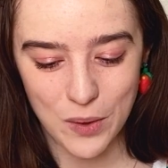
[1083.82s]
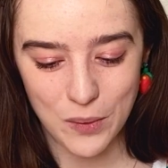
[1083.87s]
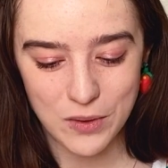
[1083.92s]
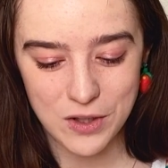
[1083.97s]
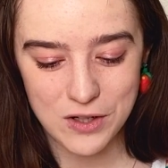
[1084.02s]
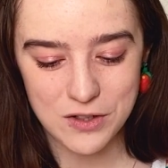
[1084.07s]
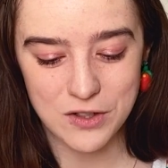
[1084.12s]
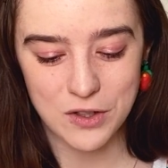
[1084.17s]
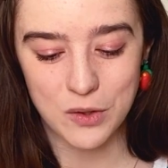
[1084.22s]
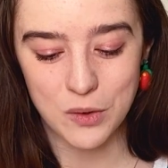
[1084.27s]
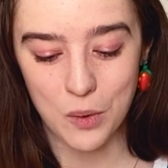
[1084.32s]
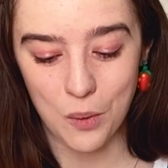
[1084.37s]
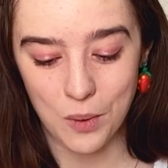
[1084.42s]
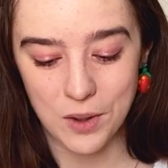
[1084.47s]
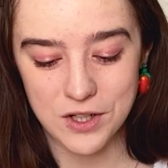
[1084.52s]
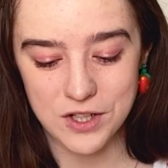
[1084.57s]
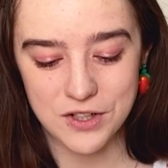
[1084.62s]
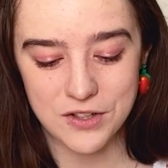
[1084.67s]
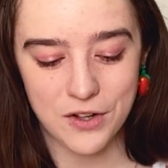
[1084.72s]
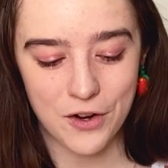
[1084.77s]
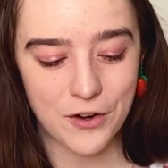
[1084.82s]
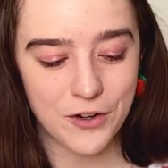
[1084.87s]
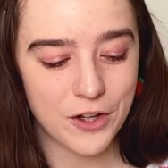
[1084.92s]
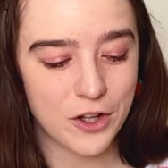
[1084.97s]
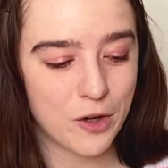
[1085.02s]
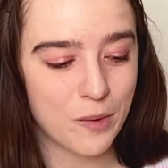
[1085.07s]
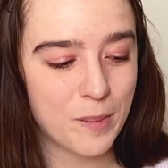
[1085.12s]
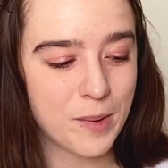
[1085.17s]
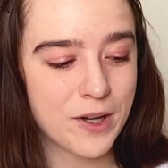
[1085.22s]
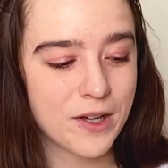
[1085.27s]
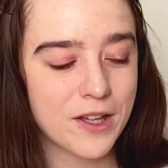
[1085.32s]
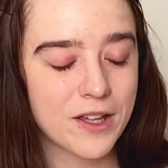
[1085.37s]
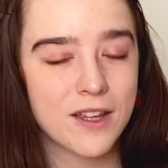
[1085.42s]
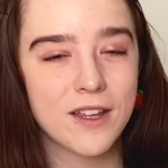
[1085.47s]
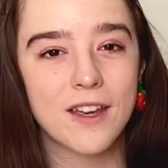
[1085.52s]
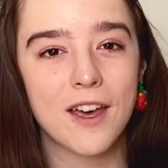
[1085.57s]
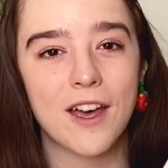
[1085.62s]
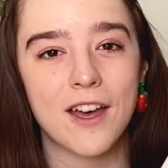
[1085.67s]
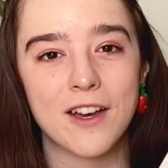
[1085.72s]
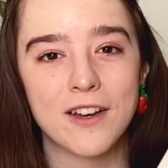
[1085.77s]
there's a gorgeous audiobook
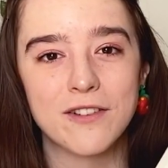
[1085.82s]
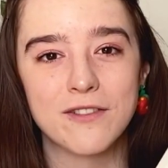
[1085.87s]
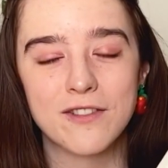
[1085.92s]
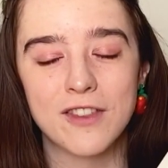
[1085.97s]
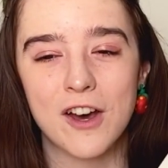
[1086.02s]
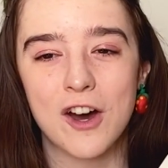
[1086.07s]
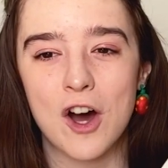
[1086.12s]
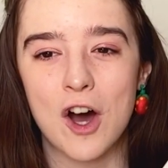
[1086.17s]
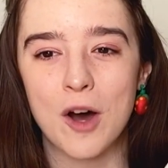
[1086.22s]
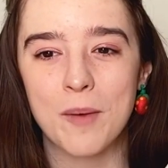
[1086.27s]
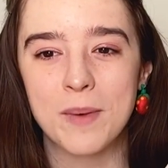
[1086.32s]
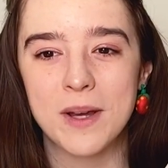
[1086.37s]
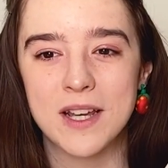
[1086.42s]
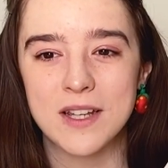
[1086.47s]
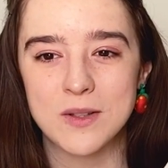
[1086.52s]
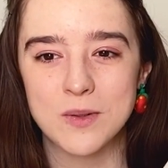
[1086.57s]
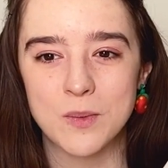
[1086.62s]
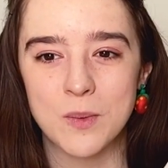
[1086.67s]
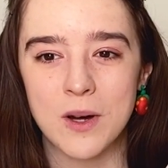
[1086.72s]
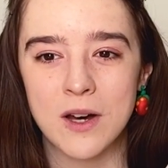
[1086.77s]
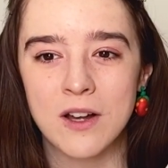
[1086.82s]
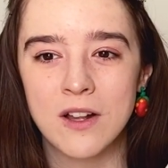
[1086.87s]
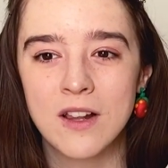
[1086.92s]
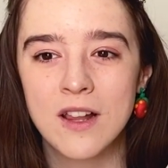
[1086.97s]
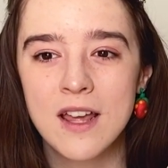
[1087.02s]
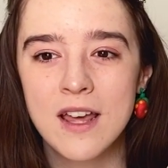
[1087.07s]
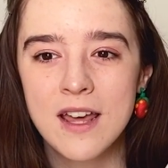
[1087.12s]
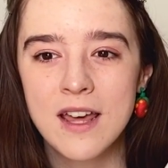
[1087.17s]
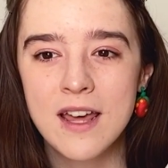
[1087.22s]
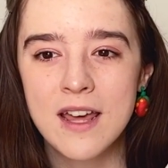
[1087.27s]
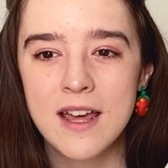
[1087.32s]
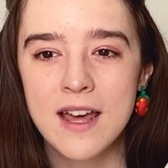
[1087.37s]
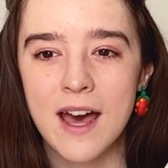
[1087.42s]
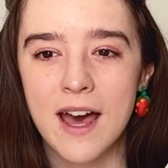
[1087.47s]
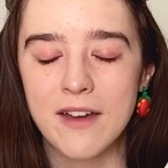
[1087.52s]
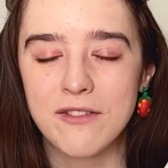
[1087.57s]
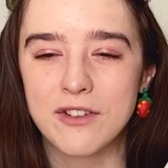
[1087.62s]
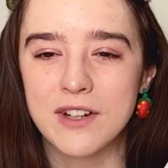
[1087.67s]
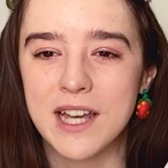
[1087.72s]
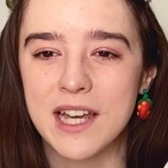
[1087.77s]
of The Hobbit as well. I
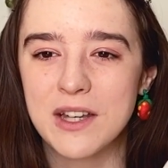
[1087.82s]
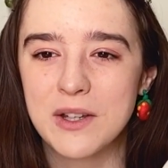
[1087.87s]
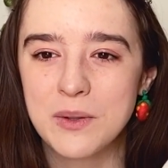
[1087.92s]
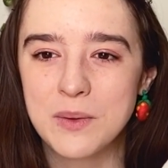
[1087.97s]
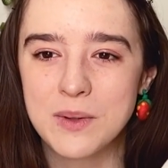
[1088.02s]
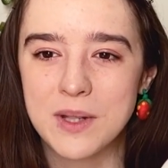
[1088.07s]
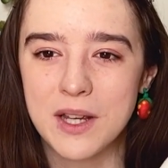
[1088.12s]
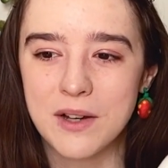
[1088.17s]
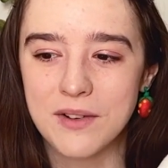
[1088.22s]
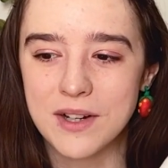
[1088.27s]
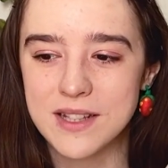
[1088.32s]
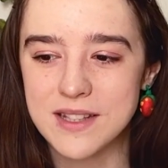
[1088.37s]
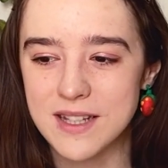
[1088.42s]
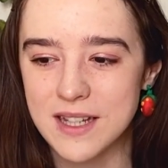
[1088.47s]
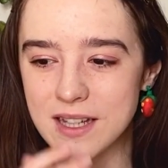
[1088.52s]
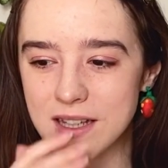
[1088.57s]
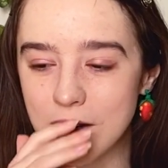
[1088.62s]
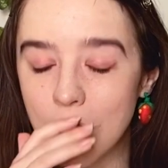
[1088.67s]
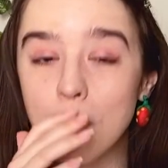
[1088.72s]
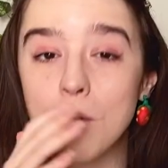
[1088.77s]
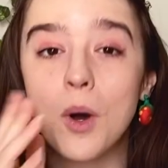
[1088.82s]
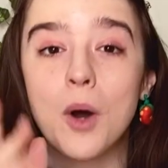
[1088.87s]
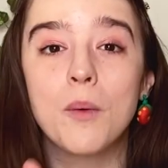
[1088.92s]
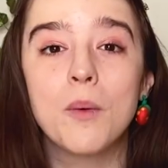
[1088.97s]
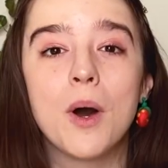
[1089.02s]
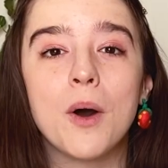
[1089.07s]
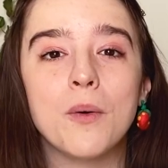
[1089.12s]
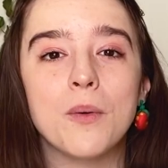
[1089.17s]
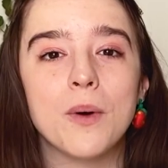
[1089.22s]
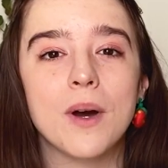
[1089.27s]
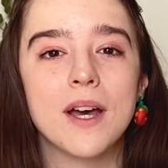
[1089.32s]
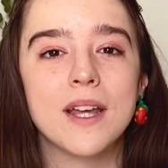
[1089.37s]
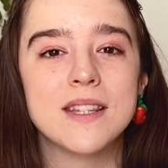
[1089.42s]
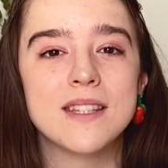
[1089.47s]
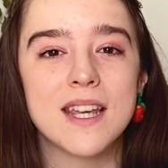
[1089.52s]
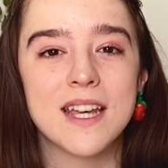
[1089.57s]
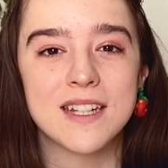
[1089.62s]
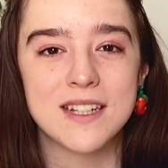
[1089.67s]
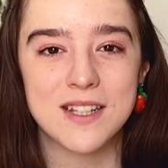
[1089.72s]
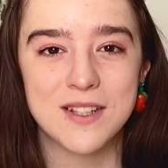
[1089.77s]
forget who narrates it. Oh, it's
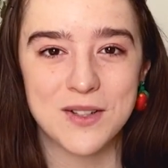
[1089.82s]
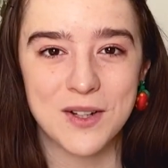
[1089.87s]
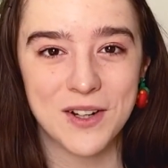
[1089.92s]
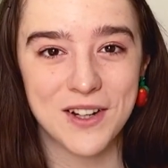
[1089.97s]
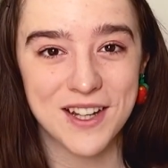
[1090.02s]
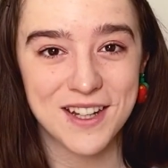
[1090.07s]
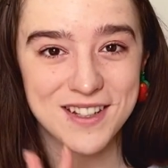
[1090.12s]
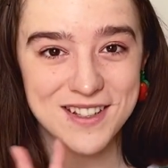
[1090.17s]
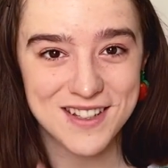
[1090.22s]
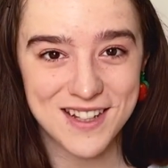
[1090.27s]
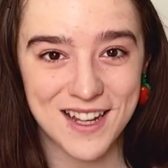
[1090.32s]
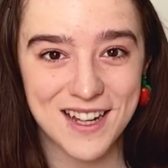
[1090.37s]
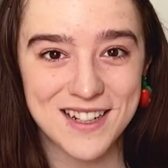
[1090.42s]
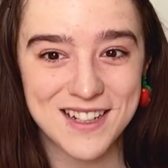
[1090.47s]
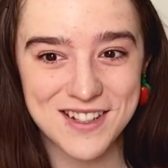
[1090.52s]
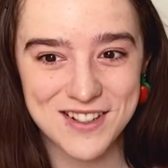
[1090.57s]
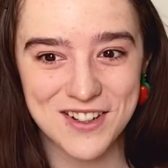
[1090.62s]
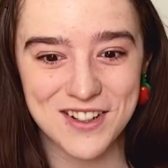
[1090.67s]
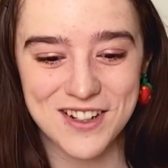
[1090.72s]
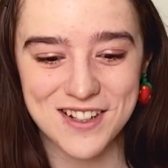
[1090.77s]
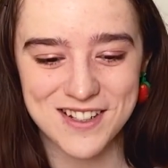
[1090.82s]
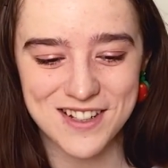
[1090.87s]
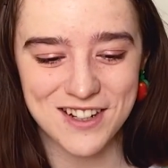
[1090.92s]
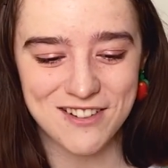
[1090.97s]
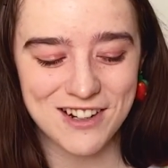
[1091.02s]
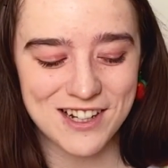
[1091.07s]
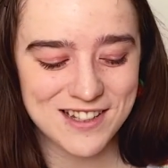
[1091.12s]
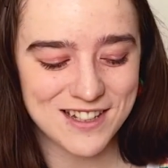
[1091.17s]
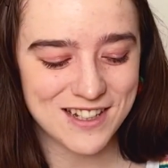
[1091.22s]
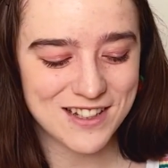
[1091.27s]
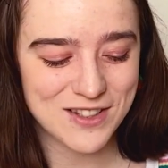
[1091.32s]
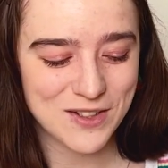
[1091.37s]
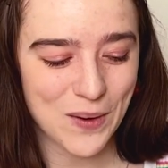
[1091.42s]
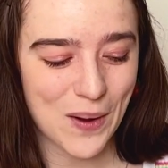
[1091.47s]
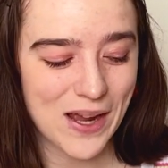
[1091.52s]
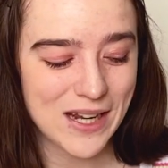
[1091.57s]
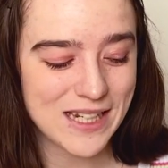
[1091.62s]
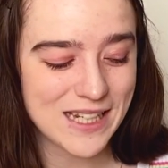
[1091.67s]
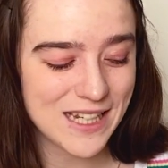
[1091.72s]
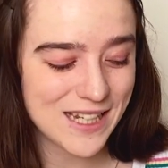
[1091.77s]
Andy Serkis. Andy Serkis narrates it, so I
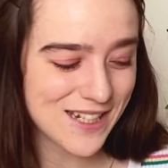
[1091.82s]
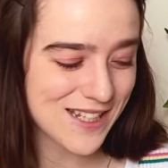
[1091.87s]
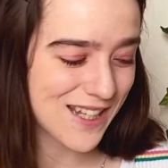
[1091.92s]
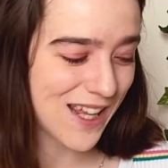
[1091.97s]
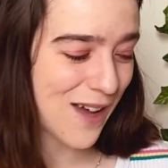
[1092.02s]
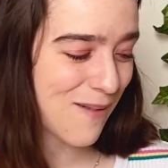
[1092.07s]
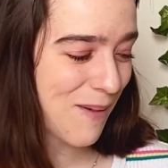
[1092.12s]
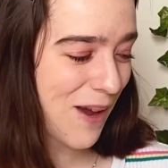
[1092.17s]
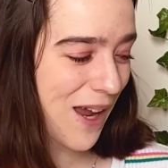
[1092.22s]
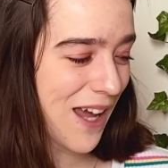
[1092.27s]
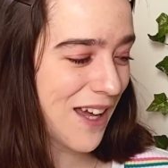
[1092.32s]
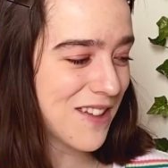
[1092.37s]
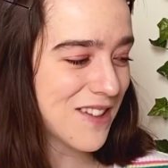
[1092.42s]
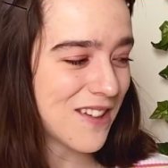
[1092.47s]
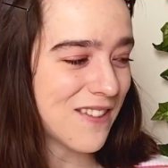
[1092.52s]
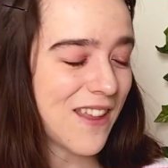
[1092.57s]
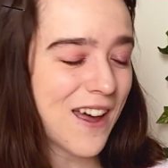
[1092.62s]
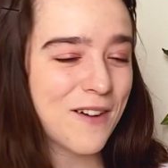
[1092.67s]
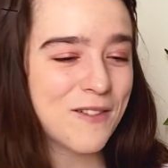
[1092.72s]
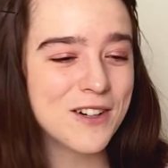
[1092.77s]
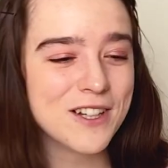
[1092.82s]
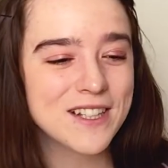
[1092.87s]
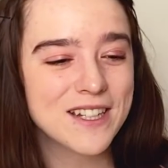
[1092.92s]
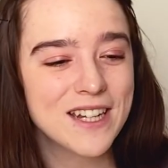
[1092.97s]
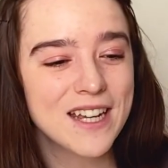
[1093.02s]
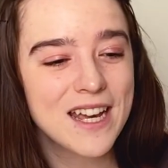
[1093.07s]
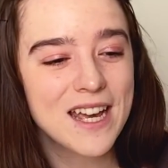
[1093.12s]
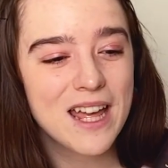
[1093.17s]
need to get my hands on that one